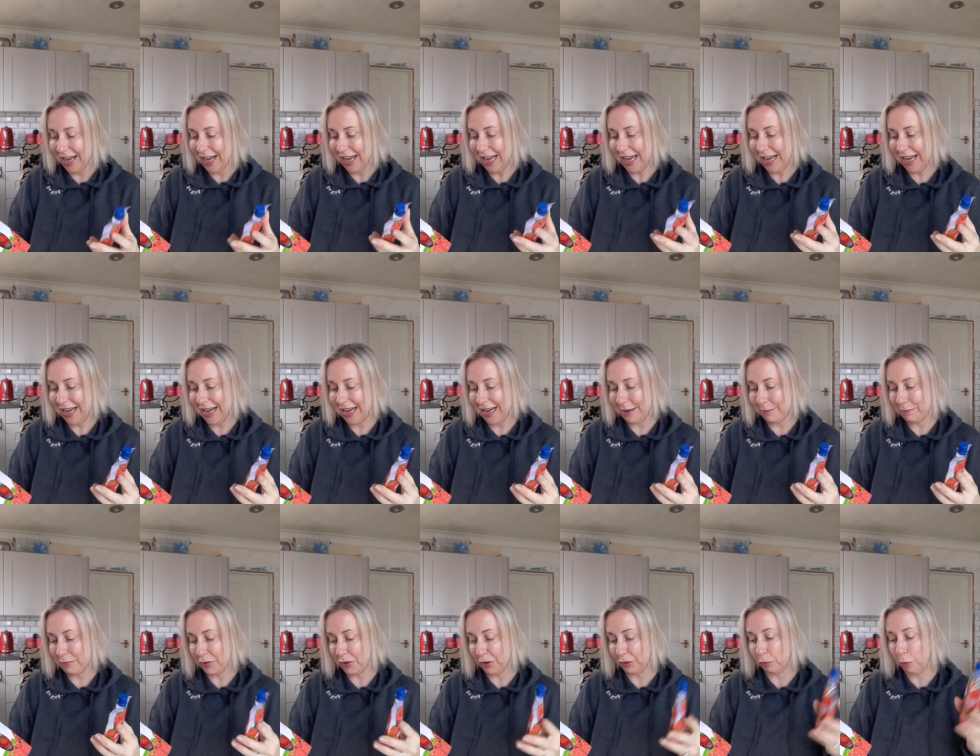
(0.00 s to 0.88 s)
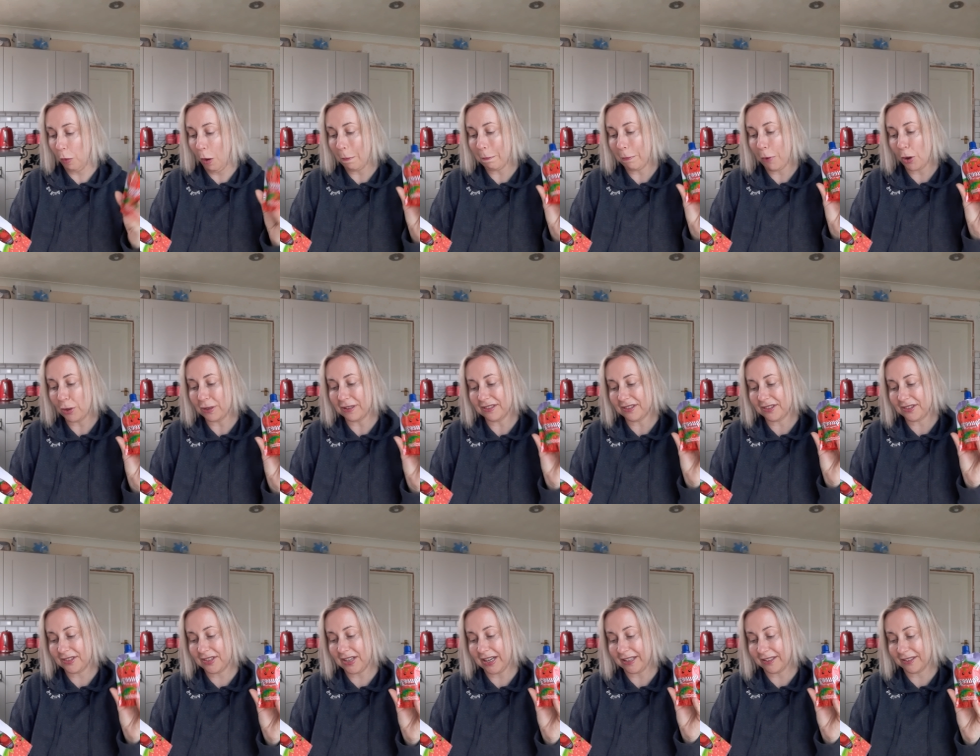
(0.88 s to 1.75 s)
There's
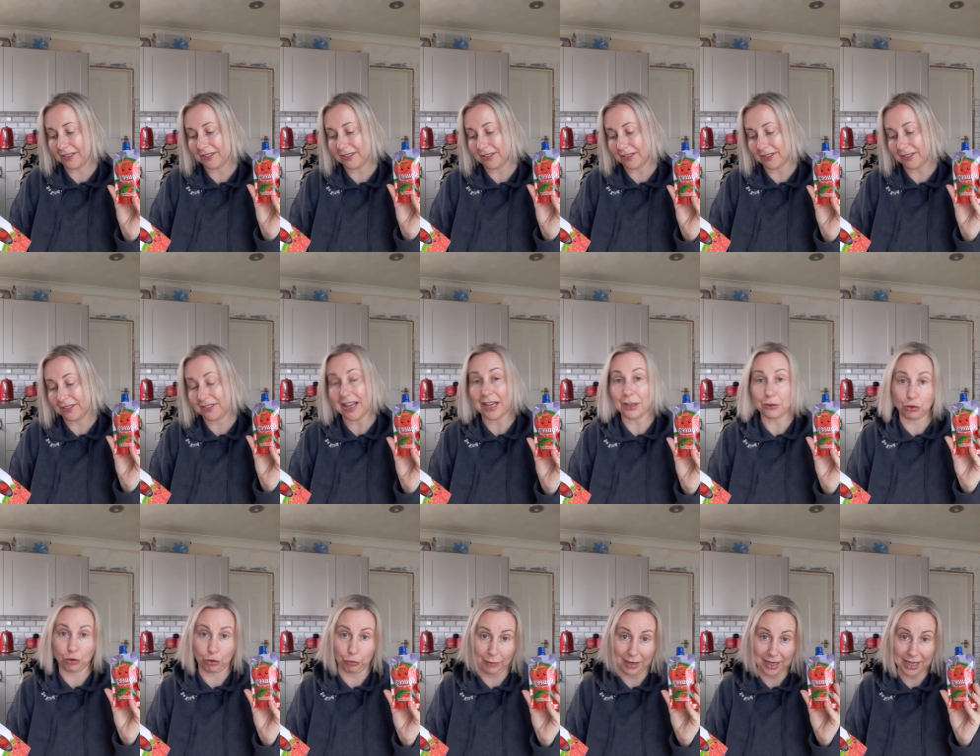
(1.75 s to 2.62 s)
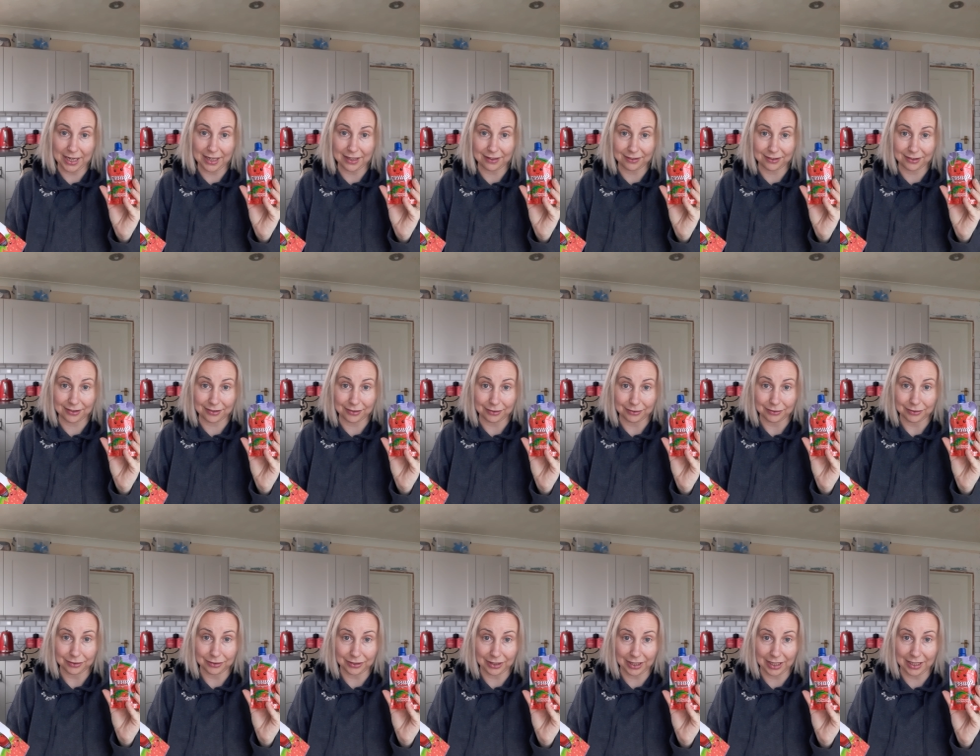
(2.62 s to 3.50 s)
1.6 saturates,
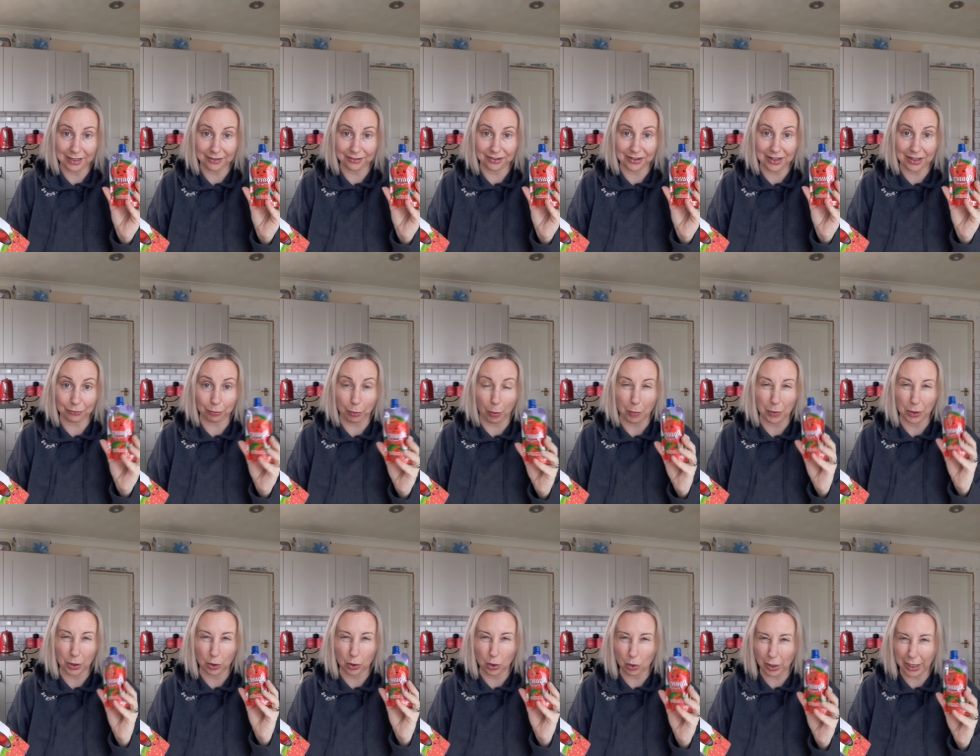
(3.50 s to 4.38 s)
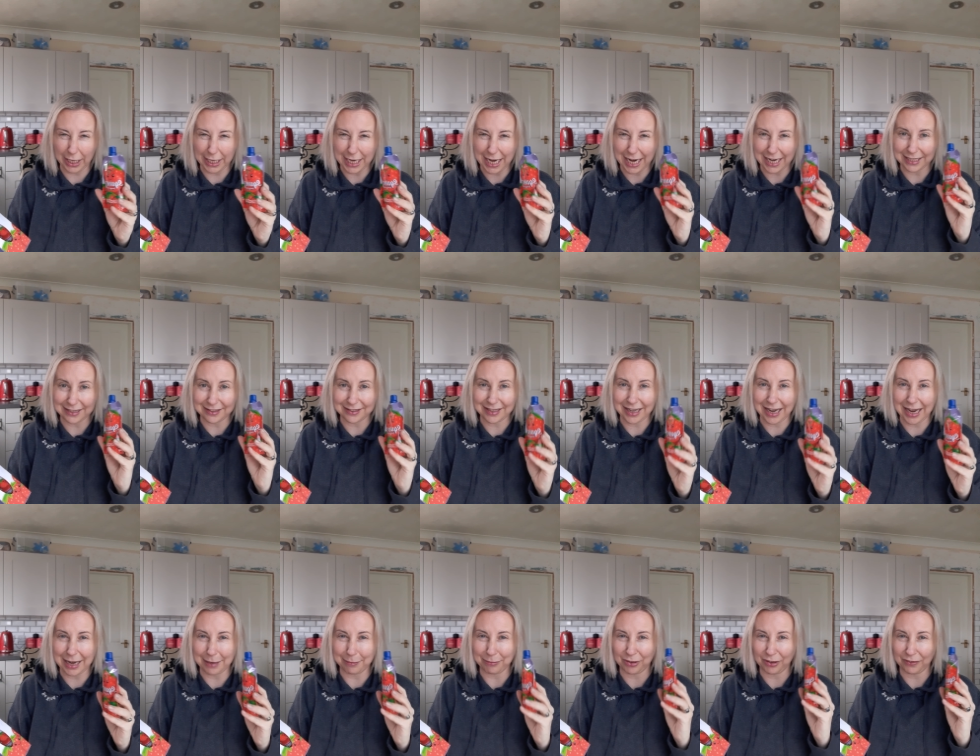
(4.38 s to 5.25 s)
okay, so that's what we're looking at in
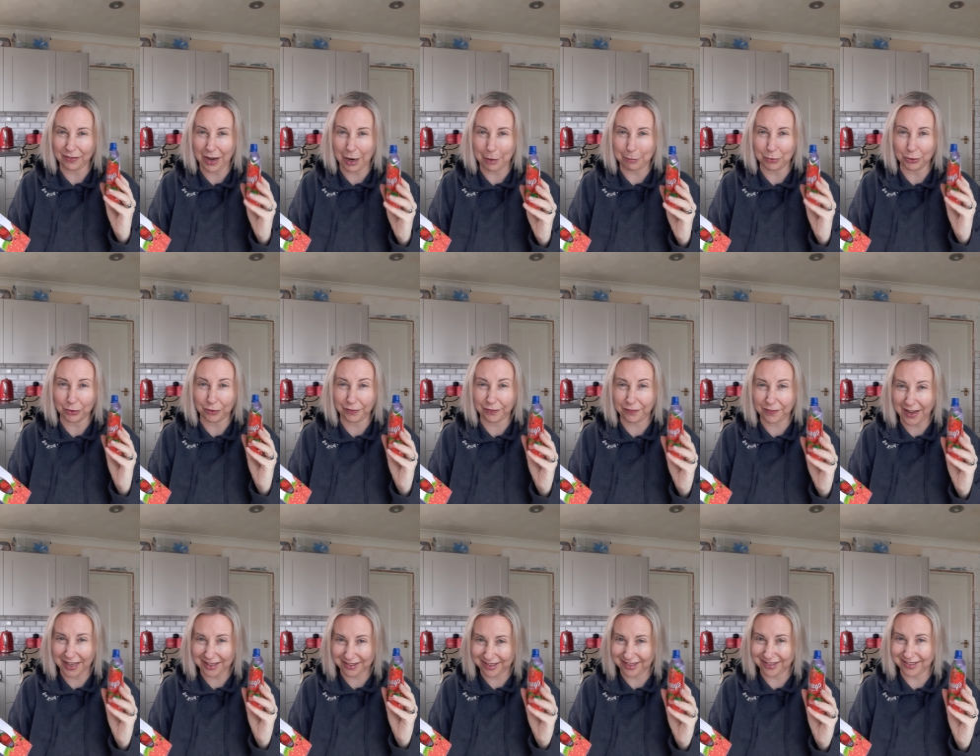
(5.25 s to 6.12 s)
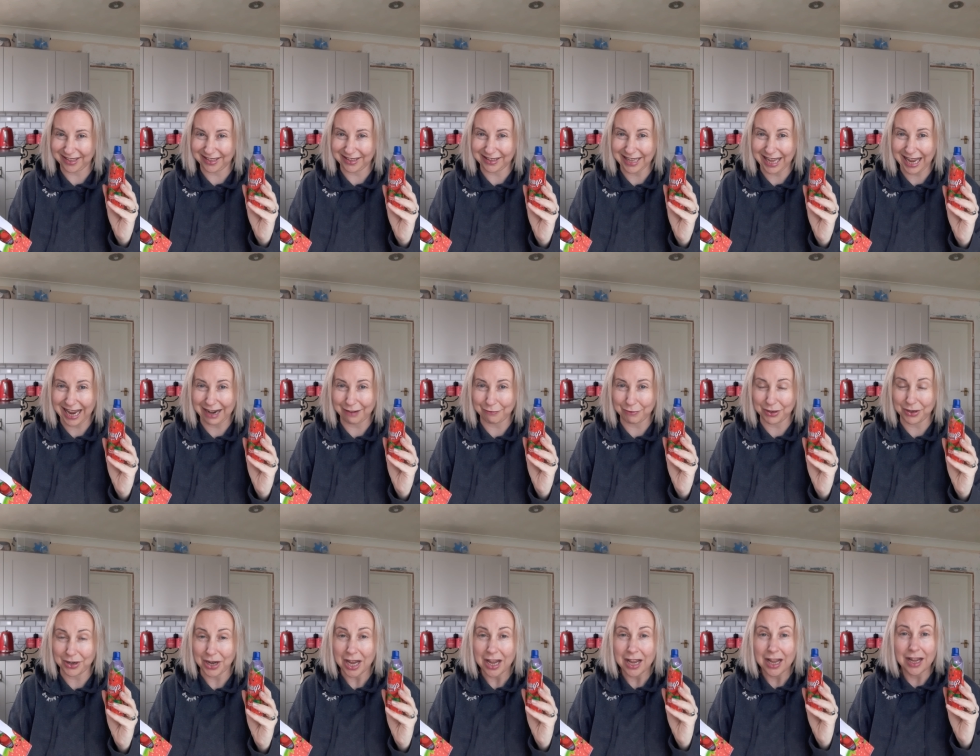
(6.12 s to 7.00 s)
terms of how much fat is in
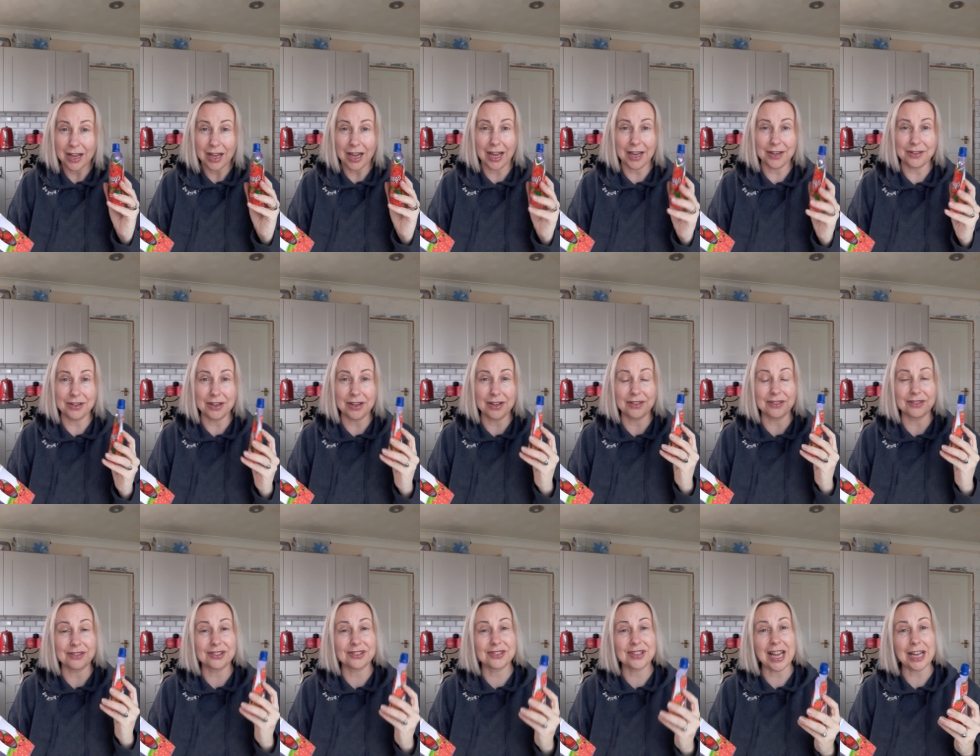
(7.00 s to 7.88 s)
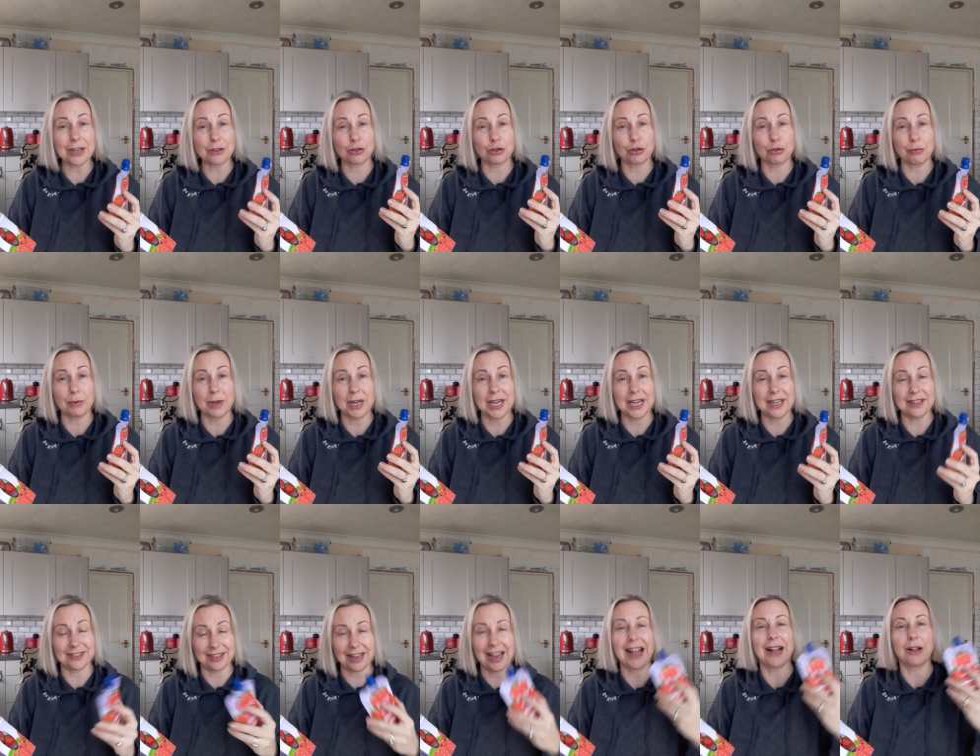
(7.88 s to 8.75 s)
there, and
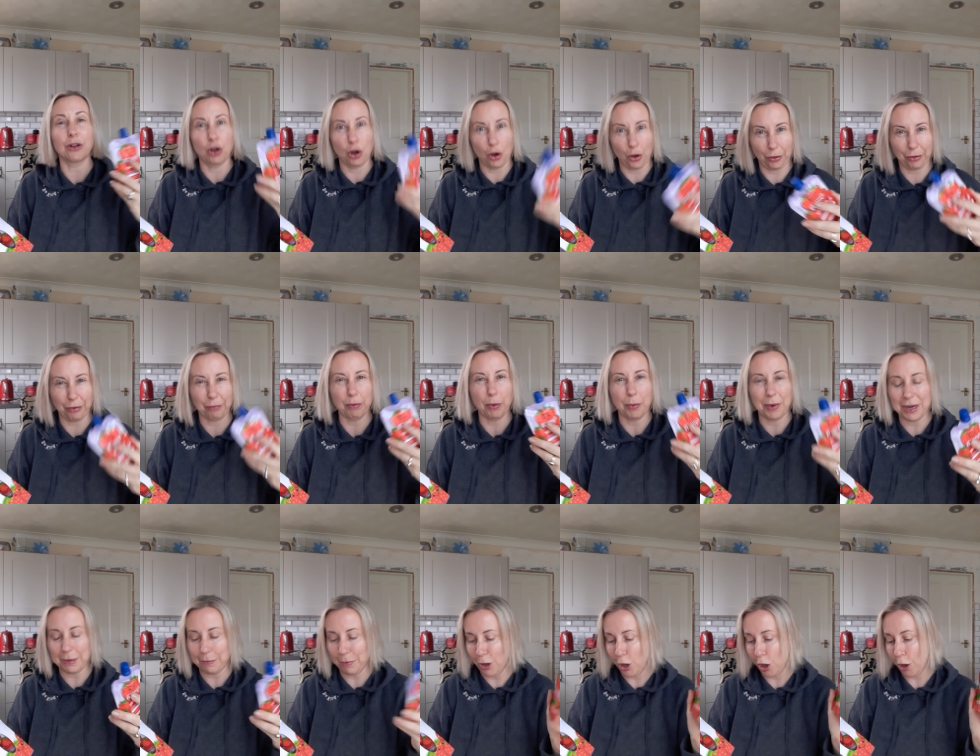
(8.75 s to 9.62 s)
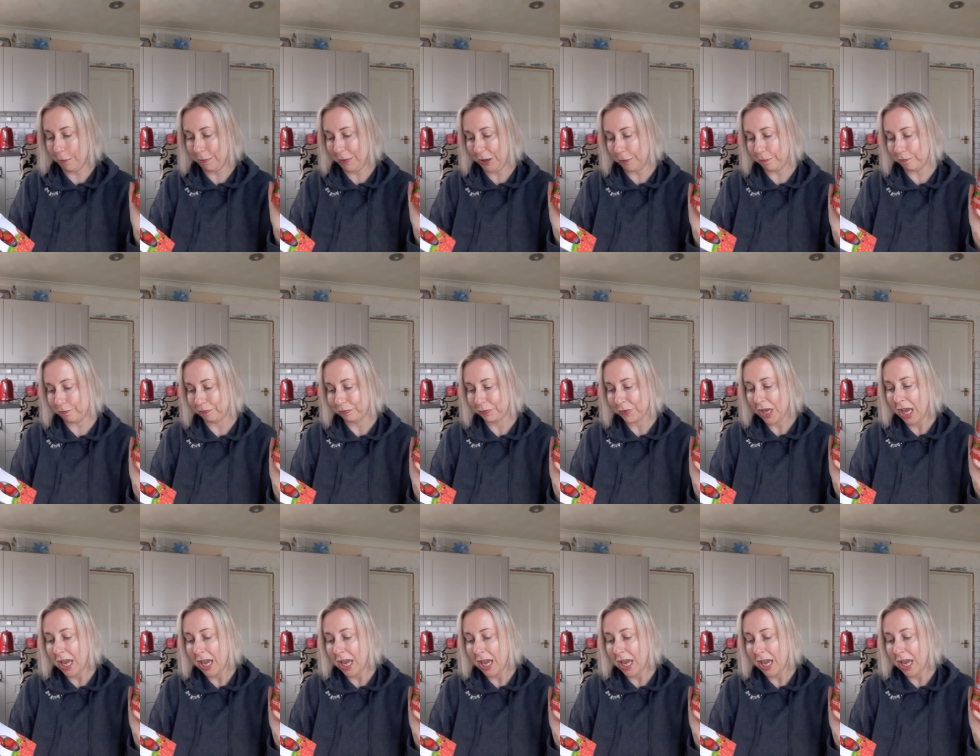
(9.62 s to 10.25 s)
saturates I'll go through in a moment.